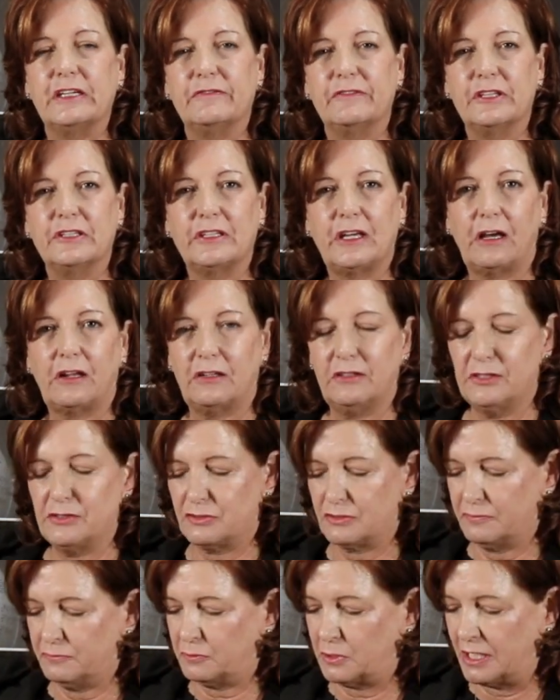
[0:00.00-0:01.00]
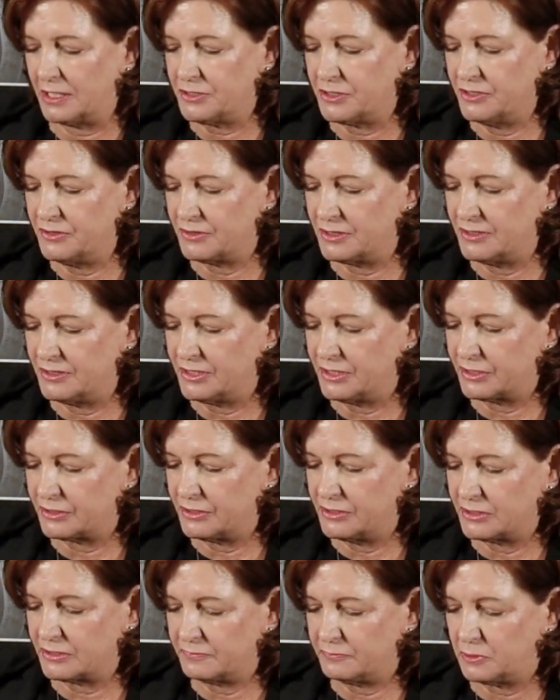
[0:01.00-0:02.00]
of the Nautilus of watches and
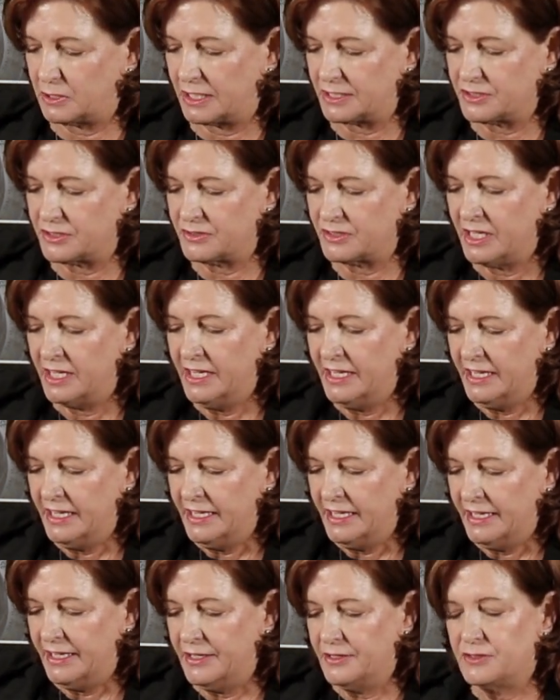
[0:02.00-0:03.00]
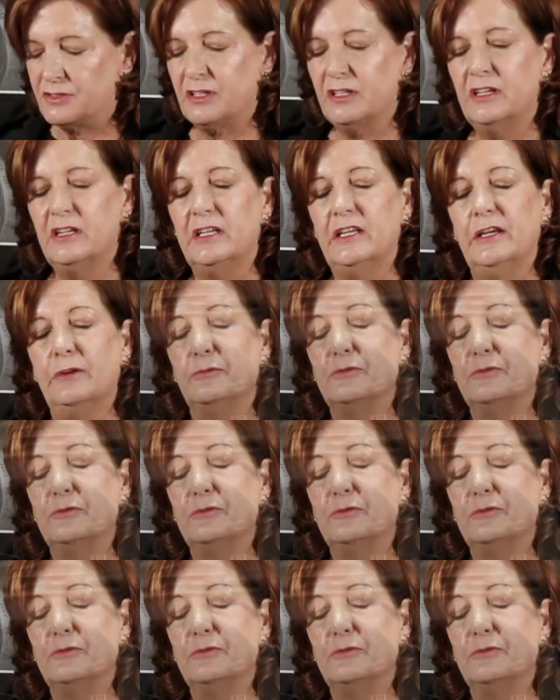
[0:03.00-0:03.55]
series of watches is that it